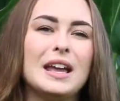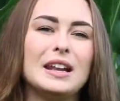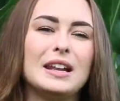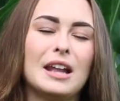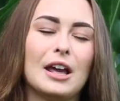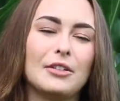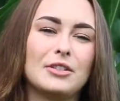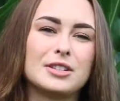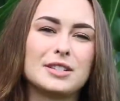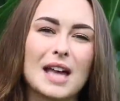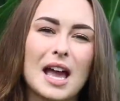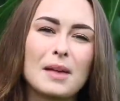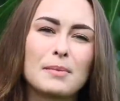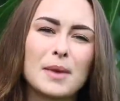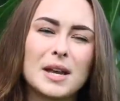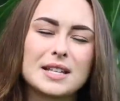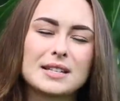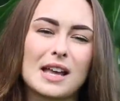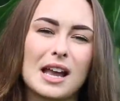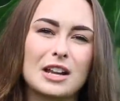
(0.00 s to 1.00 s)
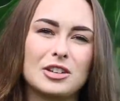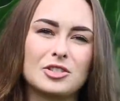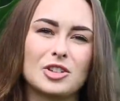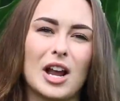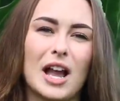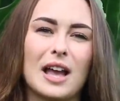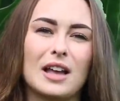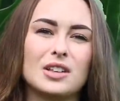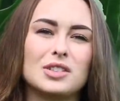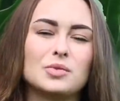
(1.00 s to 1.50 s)
Now the side-by-side -side
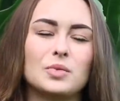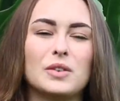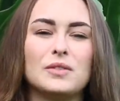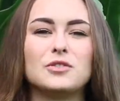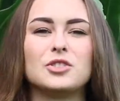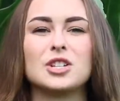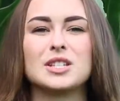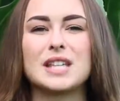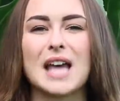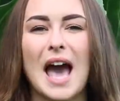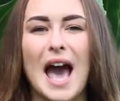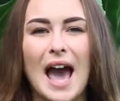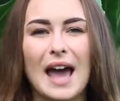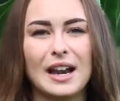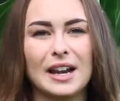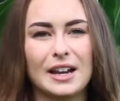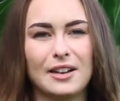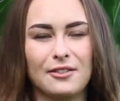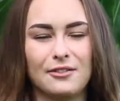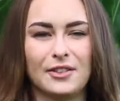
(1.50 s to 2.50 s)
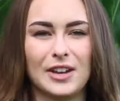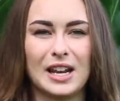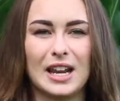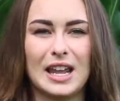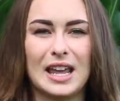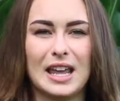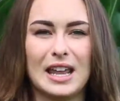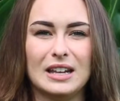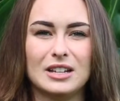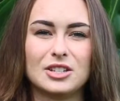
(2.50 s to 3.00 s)
trials we've just added Envita
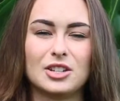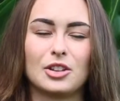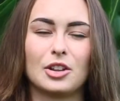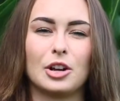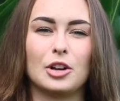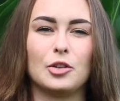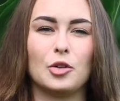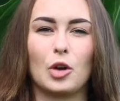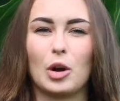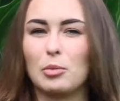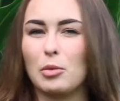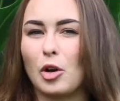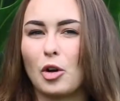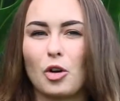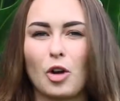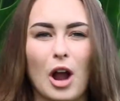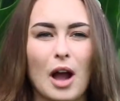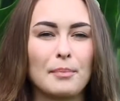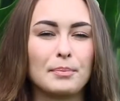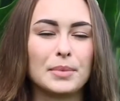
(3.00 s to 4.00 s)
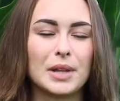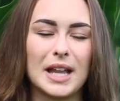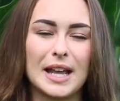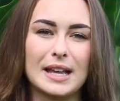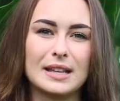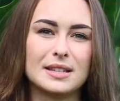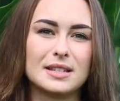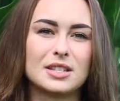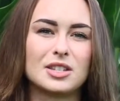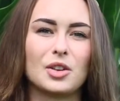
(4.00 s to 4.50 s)
into their normal crop
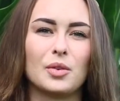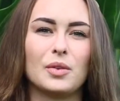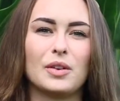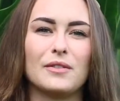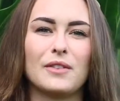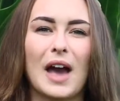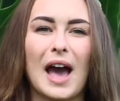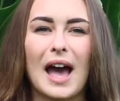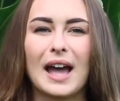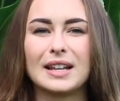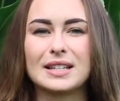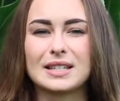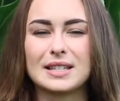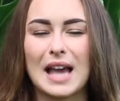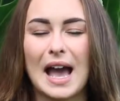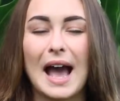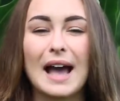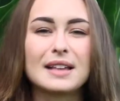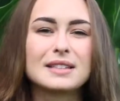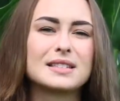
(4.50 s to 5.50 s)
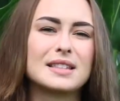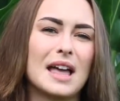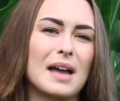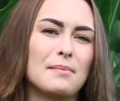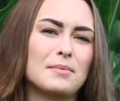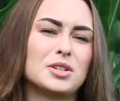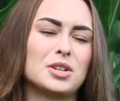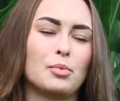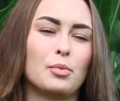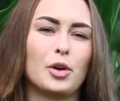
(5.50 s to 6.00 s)
plans so we've asked, asked
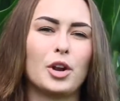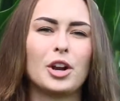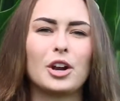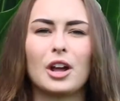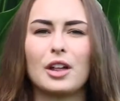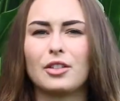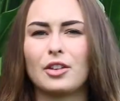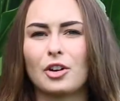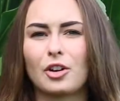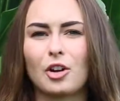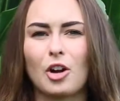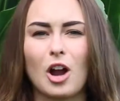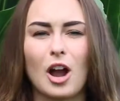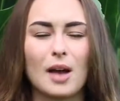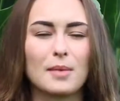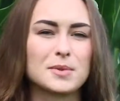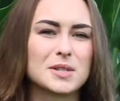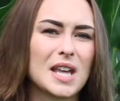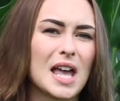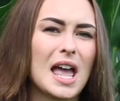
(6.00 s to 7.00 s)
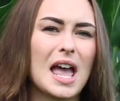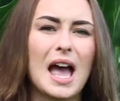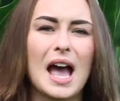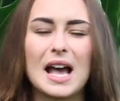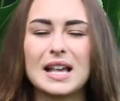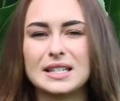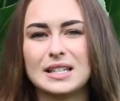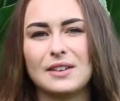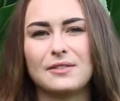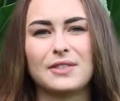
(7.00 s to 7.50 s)
them to put it on their crops
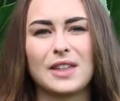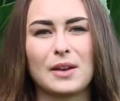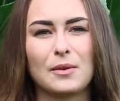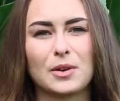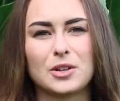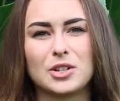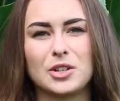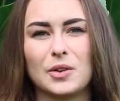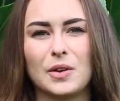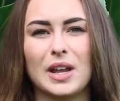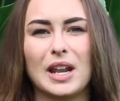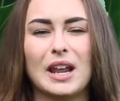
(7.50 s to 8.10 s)
as if they would do it